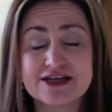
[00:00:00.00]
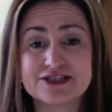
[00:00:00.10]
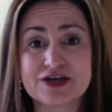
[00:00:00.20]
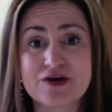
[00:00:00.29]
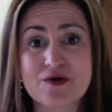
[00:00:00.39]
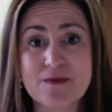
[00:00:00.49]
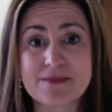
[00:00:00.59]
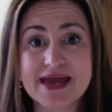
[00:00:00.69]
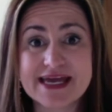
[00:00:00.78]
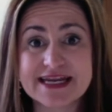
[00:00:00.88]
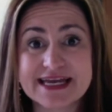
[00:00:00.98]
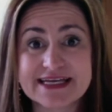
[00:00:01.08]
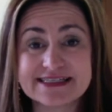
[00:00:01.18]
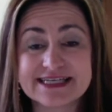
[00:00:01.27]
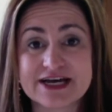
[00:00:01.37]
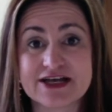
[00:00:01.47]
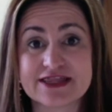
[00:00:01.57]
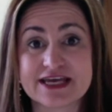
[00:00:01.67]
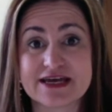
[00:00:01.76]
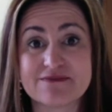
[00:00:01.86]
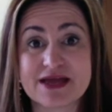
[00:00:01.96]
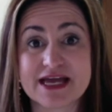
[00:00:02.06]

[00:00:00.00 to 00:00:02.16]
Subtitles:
So make it easy on them